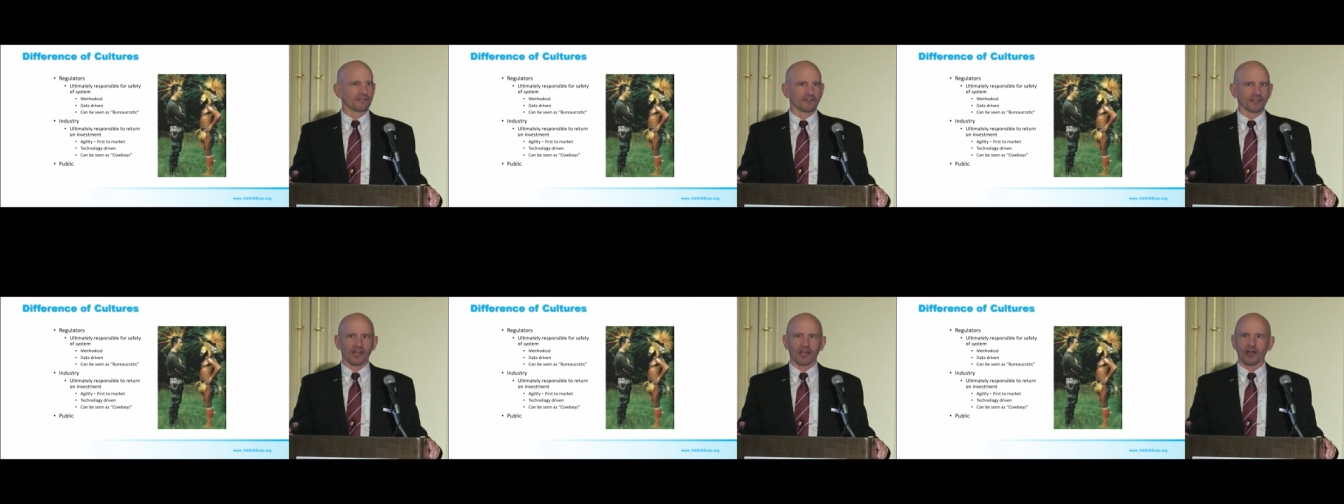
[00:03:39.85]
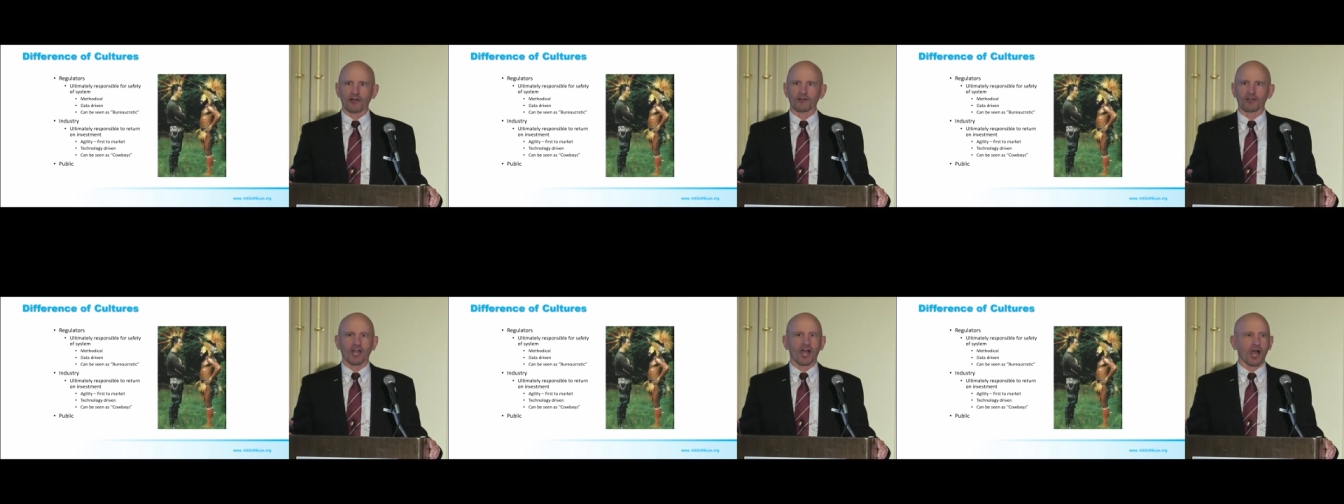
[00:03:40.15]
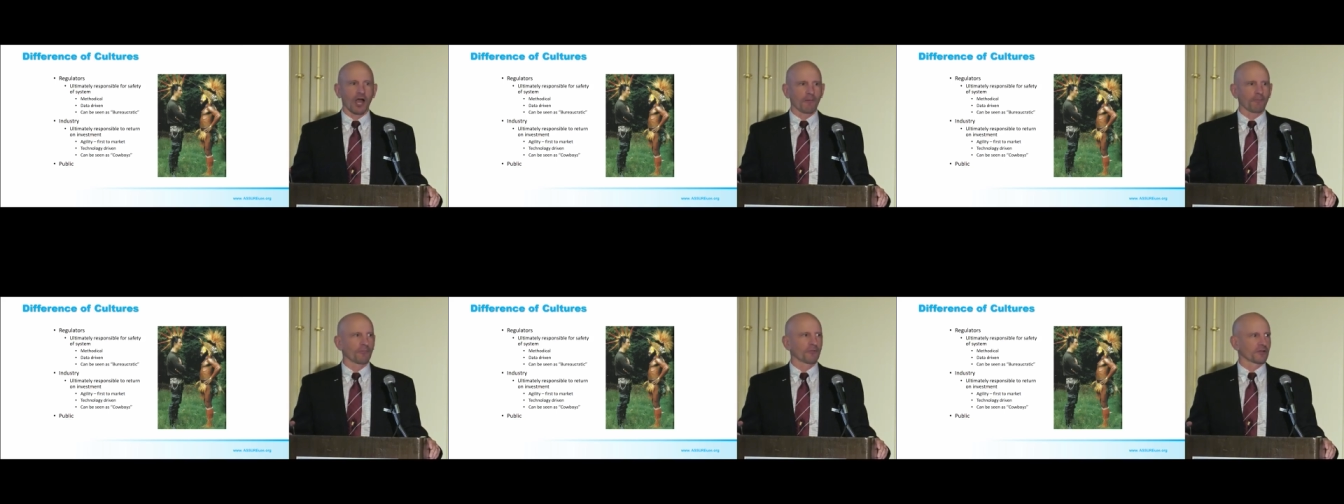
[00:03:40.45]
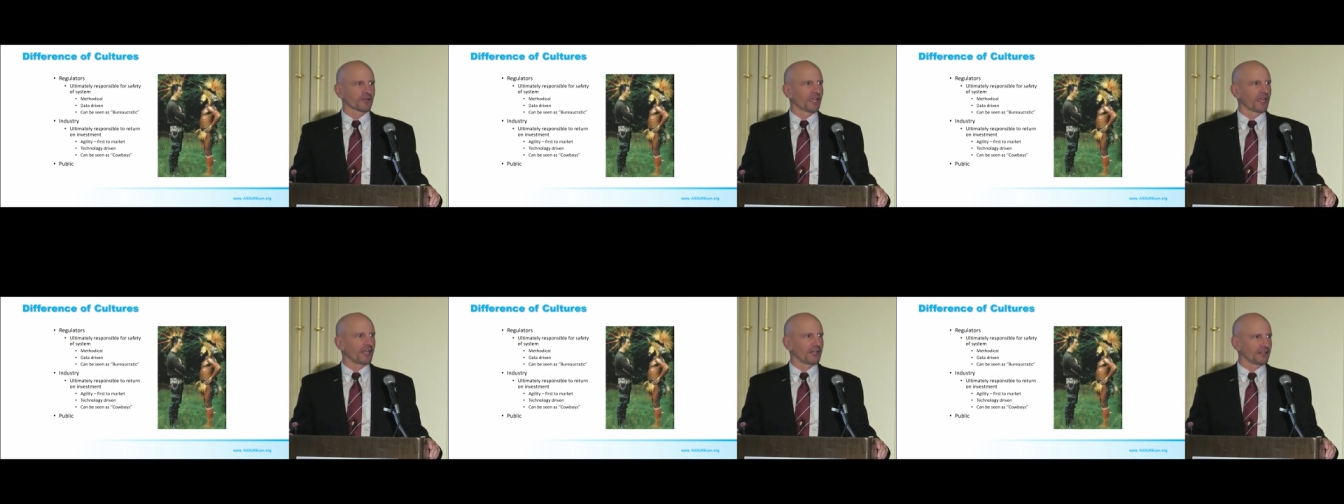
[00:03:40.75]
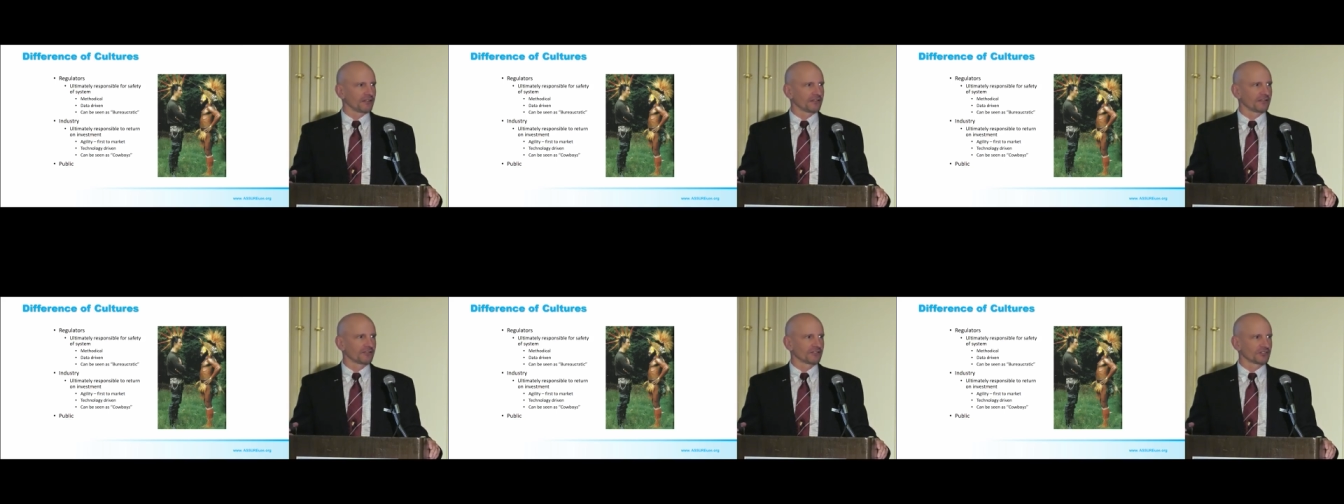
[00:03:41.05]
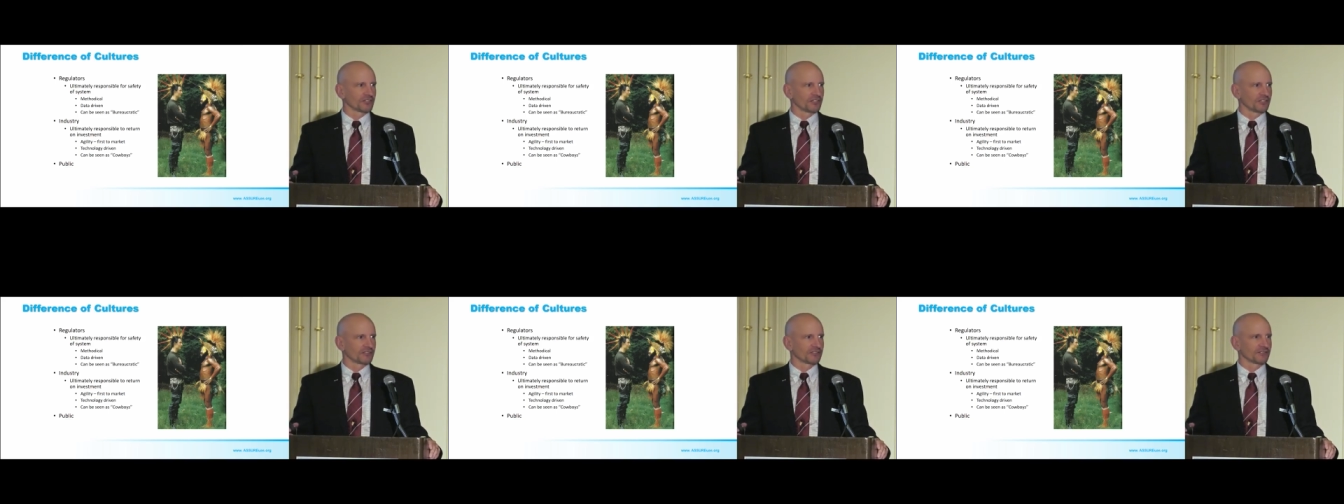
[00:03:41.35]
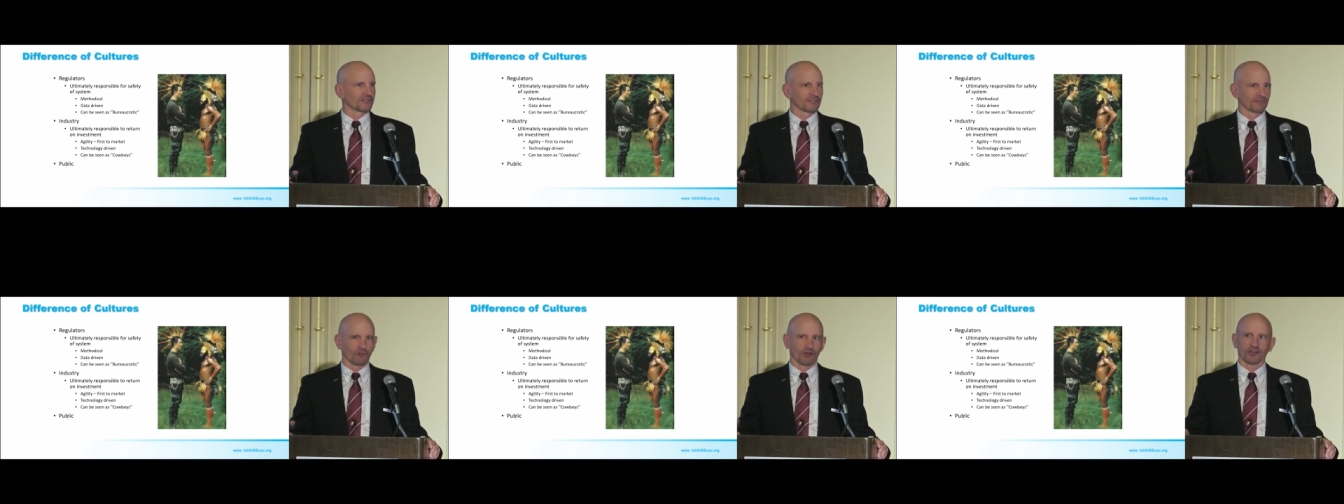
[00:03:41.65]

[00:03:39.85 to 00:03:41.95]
you know, how complicated this is?